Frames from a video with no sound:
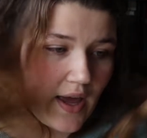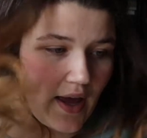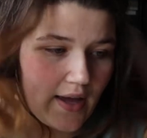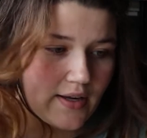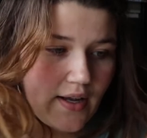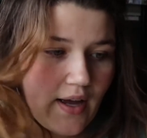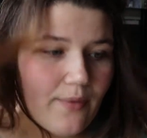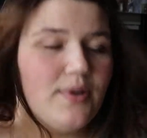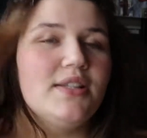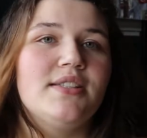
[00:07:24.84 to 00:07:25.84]
And I
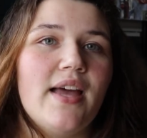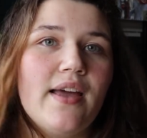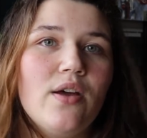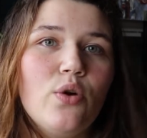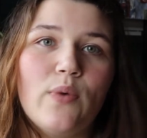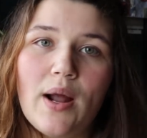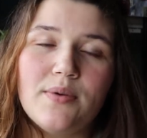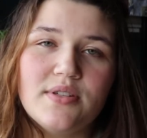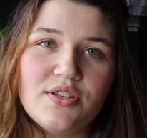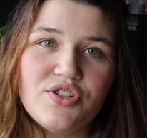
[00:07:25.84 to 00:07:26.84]
want to say, when I
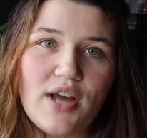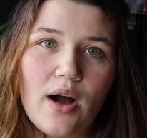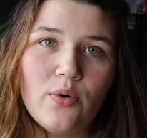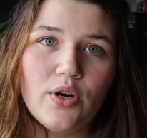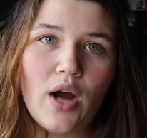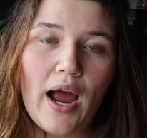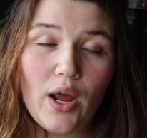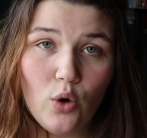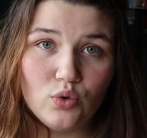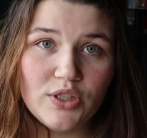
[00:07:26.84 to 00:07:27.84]
was in the shower, I
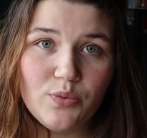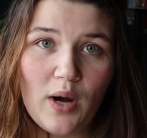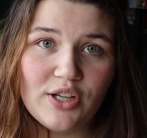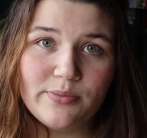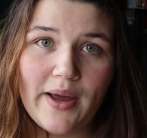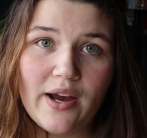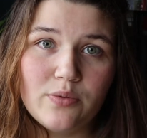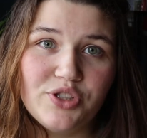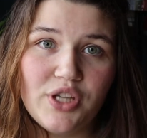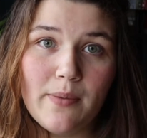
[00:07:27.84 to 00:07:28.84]
only washed my hair
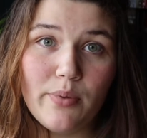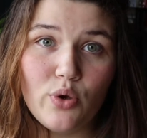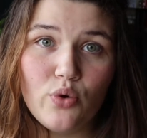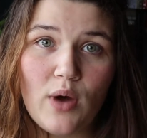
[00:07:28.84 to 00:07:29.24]
with shampoo.